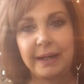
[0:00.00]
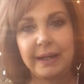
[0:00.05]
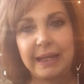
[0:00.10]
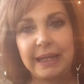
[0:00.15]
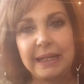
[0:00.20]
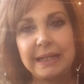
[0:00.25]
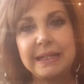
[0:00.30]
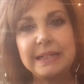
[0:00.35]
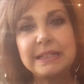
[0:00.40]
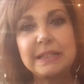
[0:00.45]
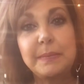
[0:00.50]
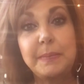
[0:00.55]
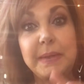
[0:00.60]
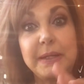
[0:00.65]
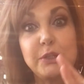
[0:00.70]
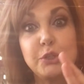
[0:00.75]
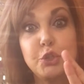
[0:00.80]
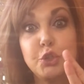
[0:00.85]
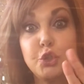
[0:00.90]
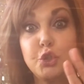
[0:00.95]
it needs to
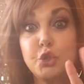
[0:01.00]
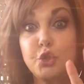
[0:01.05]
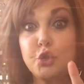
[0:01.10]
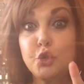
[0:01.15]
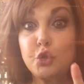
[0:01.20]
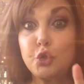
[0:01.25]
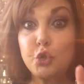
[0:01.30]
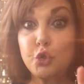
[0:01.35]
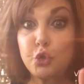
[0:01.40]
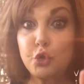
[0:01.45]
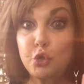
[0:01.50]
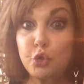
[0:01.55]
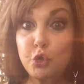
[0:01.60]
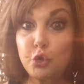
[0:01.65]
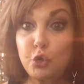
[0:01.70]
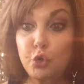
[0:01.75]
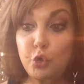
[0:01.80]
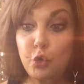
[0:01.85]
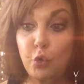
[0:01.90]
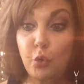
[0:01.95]
be
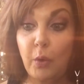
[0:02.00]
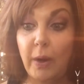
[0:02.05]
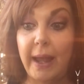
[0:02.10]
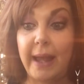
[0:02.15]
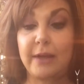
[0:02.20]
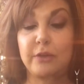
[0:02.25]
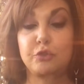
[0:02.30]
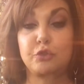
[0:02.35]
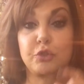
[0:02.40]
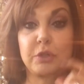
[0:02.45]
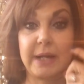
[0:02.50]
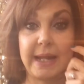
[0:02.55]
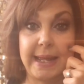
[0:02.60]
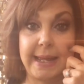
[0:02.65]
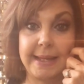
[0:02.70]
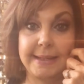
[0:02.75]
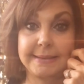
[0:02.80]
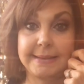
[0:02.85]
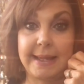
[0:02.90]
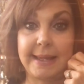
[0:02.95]
2 extra
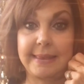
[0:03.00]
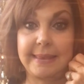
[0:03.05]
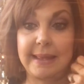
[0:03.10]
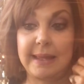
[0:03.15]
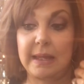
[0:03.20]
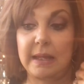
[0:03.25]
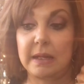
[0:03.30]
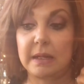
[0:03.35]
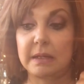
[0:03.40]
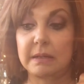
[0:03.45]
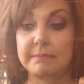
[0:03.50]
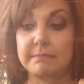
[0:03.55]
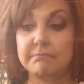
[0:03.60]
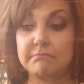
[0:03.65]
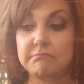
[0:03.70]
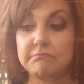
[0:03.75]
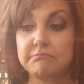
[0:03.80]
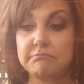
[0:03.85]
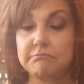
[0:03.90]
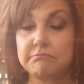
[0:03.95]
days, I think.
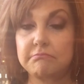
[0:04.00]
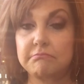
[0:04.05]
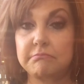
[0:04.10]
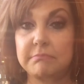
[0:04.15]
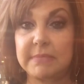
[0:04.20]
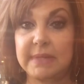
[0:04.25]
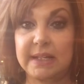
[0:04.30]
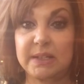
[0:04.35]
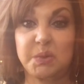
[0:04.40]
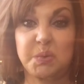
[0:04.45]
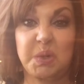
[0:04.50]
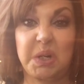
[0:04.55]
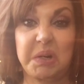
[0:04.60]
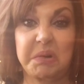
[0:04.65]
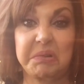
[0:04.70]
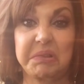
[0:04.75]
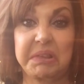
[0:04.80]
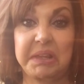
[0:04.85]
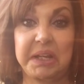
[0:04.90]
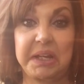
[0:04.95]
That's what
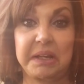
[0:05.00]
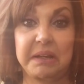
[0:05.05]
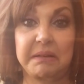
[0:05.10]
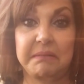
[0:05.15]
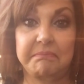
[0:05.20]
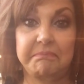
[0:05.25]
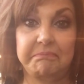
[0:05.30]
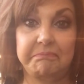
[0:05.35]
I think.